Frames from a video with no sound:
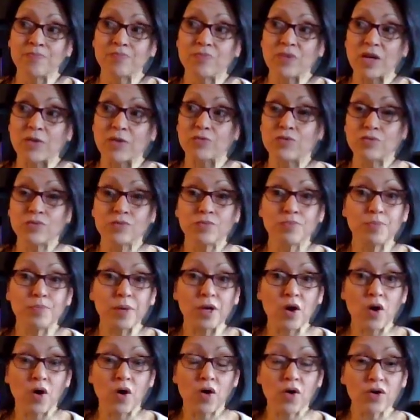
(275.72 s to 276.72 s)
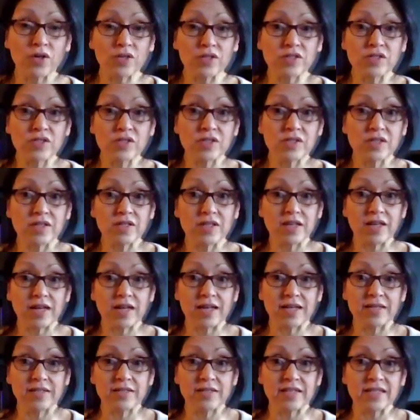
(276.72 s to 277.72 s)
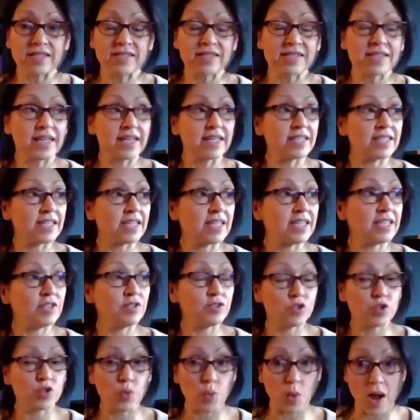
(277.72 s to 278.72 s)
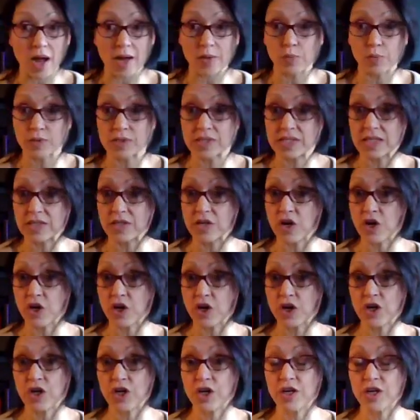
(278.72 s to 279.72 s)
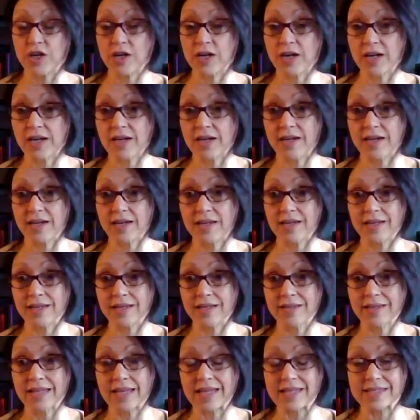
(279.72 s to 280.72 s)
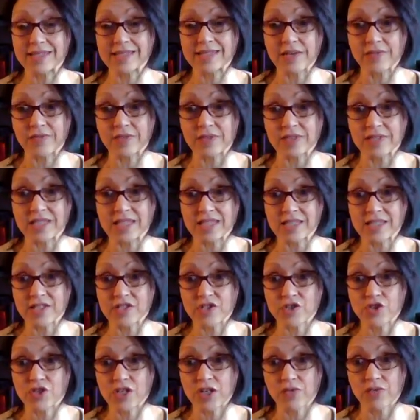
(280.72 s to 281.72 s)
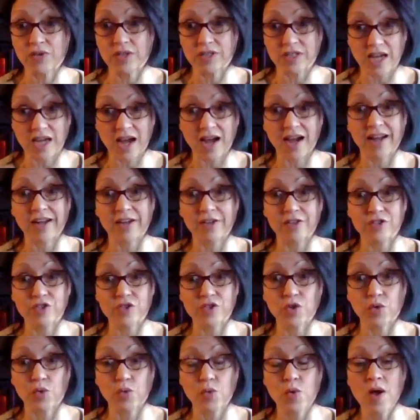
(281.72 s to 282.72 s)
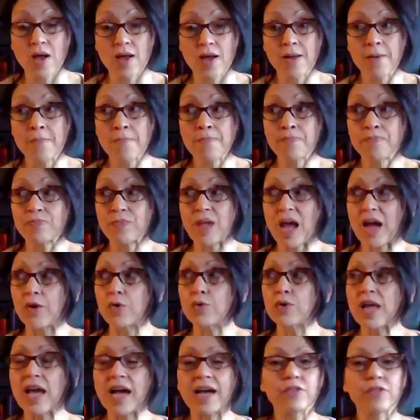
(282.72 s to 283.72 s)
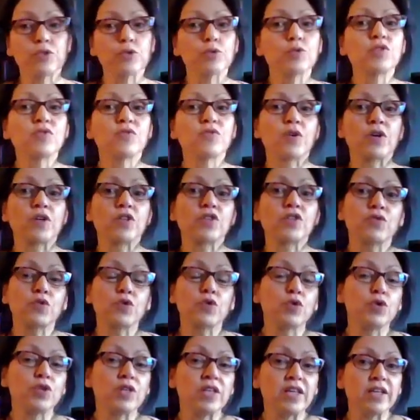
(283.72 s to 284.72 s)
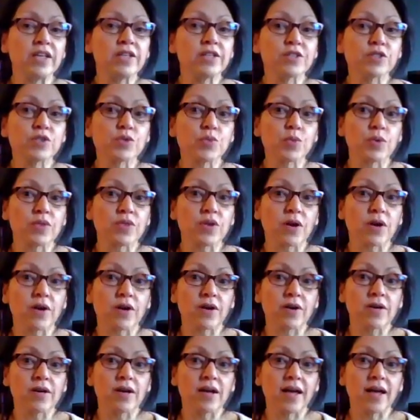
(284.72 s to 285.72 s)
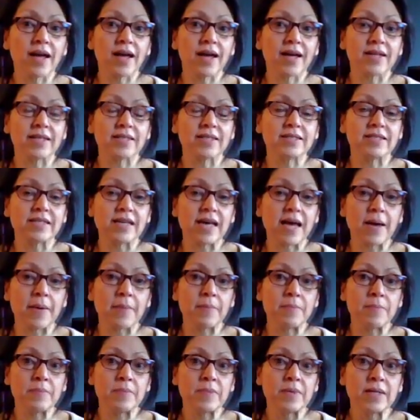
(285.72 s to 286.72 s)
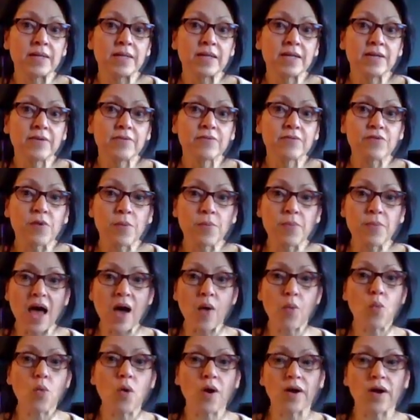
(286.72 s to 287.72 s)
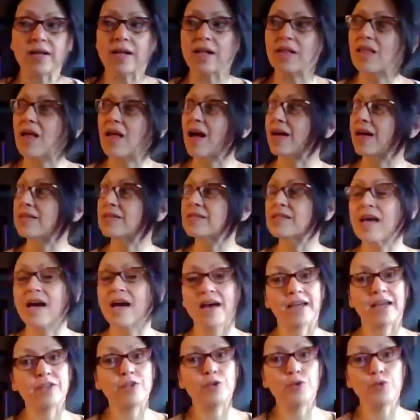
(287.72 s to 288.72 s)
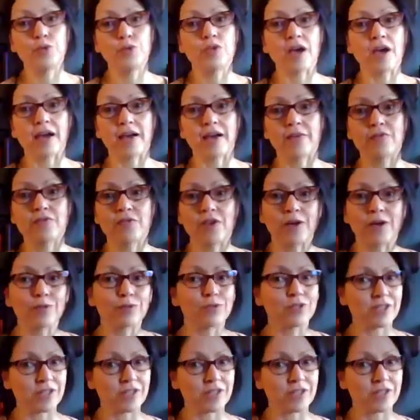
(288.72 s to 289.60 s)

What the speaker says: Now, because this lady, Joanne, was in her late 70s, she retired. So I only had those first few years with her. And from that one class, I knew that I felt